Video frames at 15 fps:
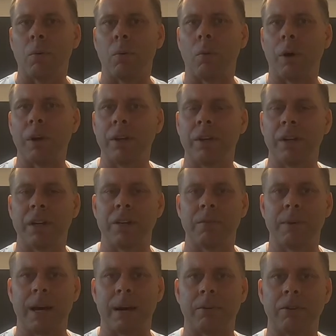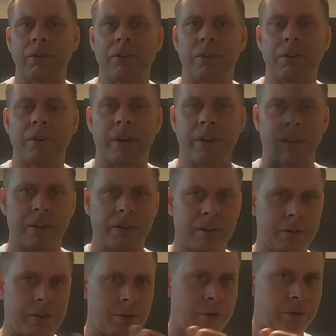what you need to be able to do is
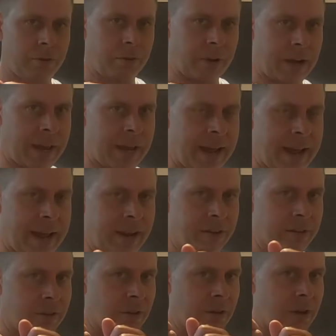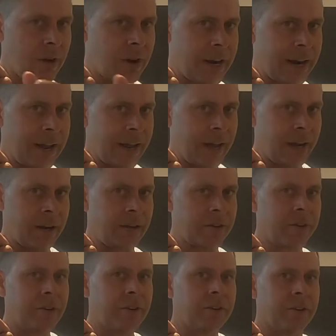use your other hand, your line hand,
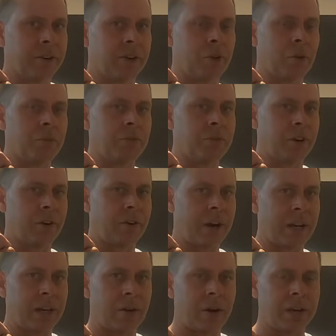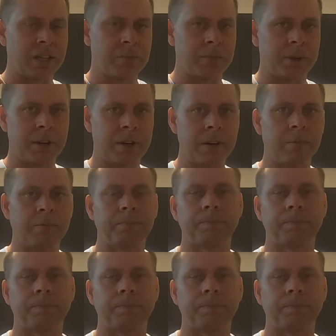to help generate line speed.